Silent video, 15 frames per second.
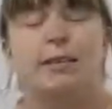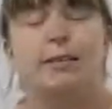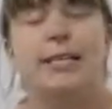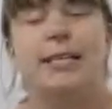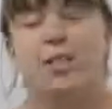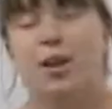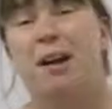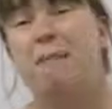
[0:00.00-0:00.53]

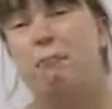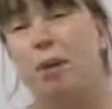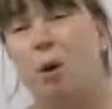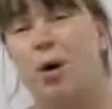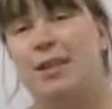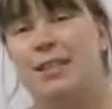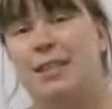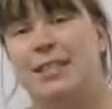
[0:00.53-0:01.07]
These are
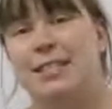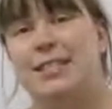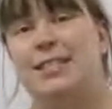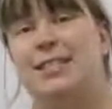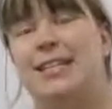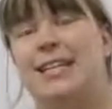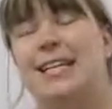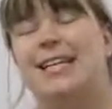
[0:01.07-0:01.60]

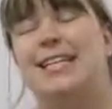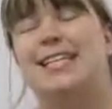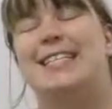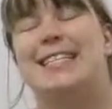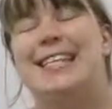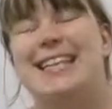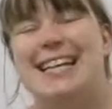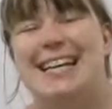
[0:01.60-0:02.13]
important in a
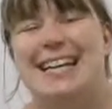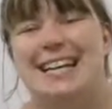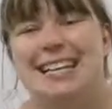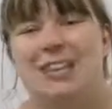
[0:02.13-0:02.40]
city,